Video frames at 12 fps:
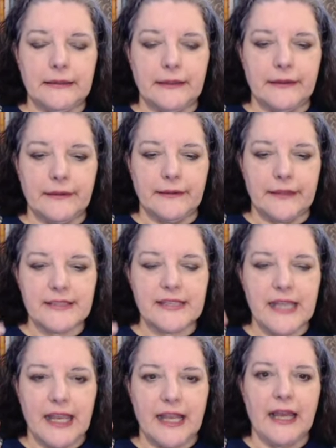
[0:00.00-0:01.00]
this
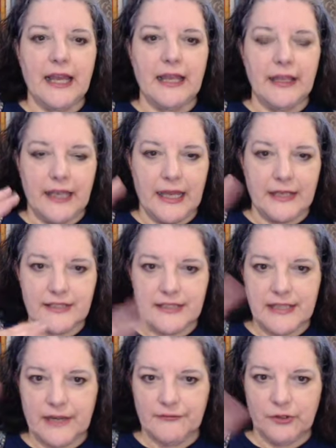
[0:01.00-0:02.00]
AI has
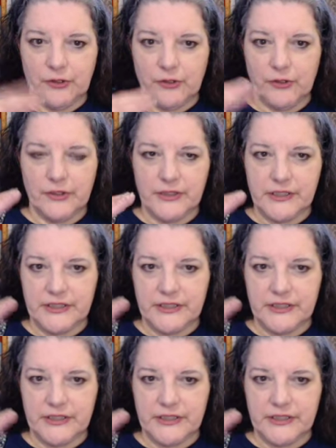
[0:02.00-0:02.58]
several